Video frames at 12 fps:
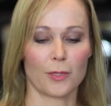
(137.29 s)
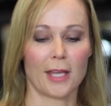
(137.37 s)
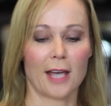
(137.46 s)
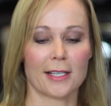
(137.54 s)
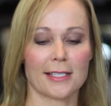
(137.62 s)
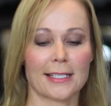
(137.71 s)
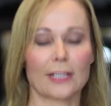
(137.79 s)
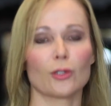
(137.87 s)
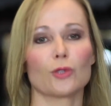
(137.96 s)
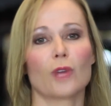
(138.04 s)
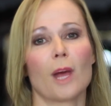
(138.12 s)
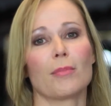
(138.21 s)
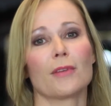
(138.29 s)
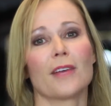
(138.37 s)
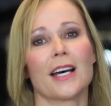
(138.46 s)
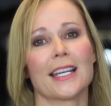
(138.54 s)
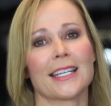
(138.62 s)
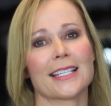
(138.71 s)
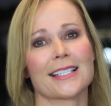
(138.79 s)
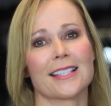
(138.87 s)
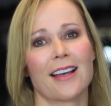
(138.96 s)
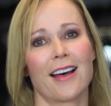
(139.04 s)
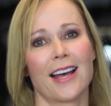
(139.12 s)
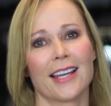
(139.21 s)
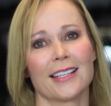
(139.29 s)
without a single drop of honey inside."